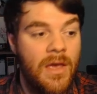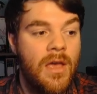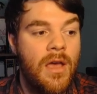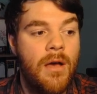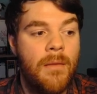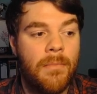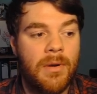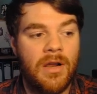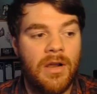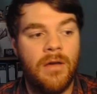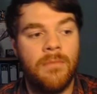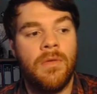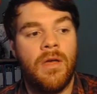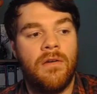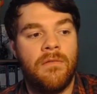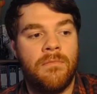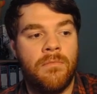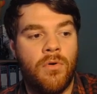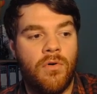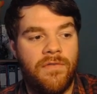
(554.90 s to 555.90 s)
But I'm
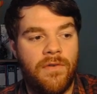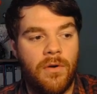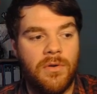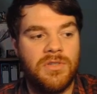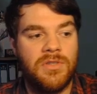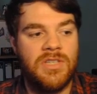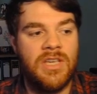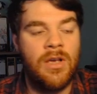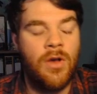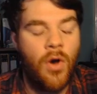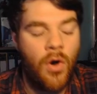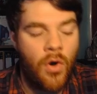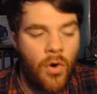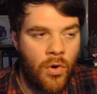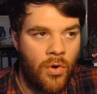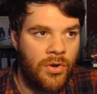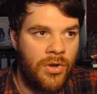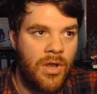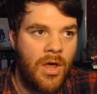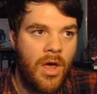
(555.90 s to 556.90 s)
more focusing
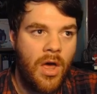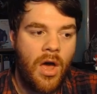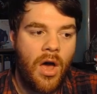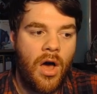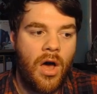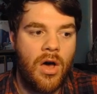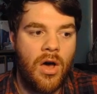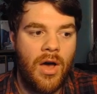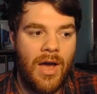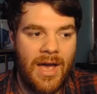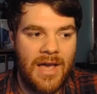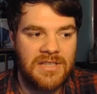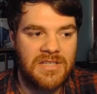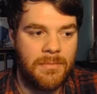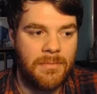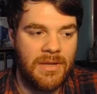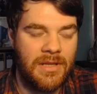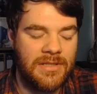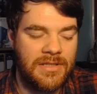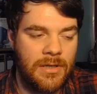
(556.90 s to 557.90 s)
on her S
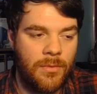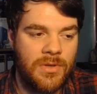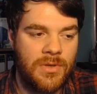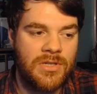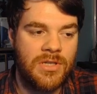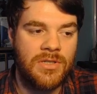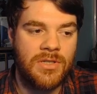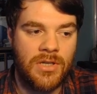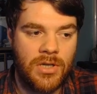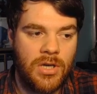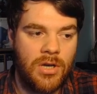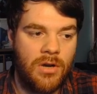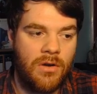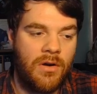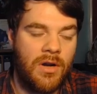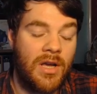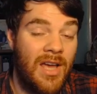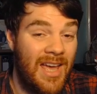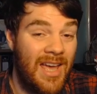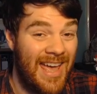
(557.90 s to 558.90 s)
ability, which is a
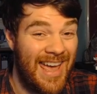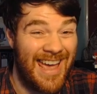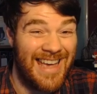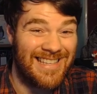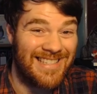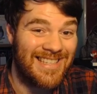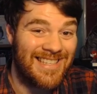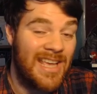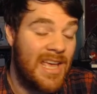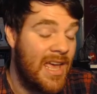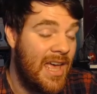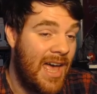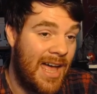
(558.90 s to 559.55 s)
Curaga S,